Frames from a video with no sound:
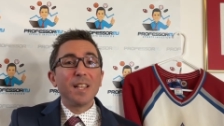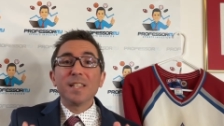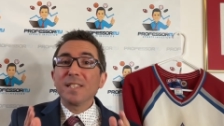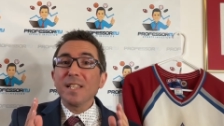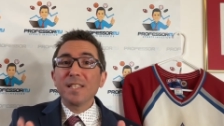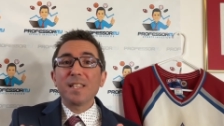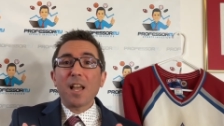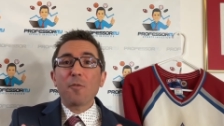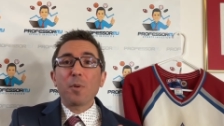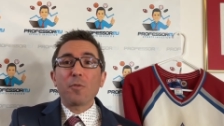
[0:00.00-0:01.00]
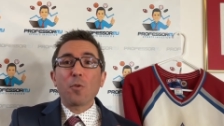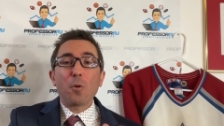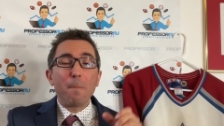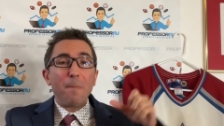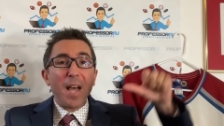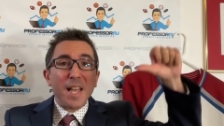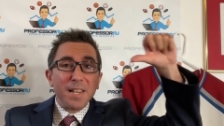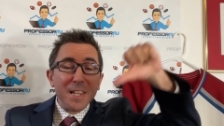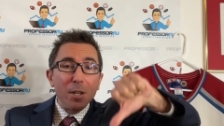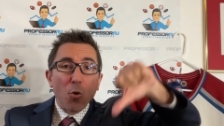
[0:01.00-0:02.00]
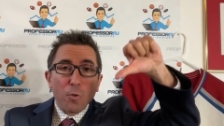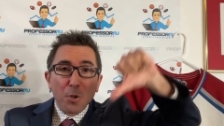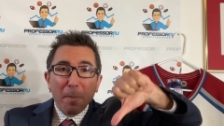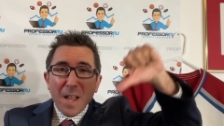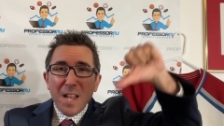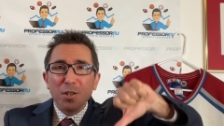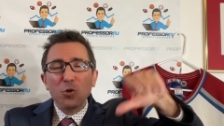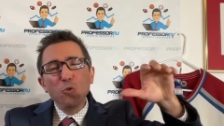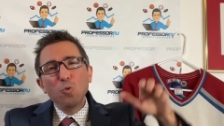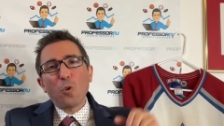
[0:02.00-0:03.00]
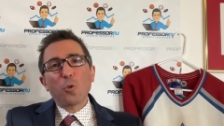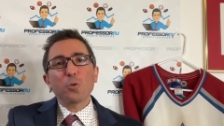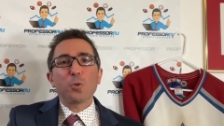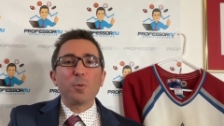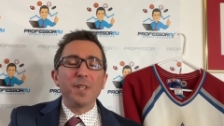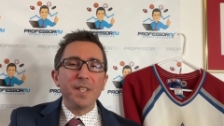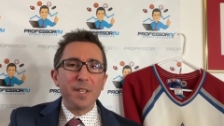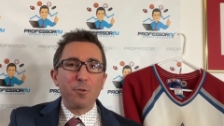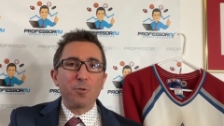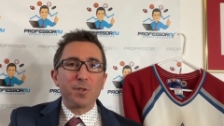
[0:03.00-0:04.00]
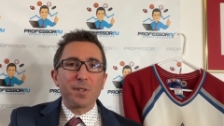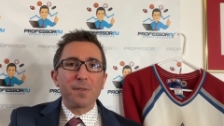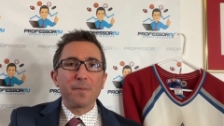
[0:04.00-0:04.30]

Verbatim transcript: since they have performed badly over the past 2 or 3 years.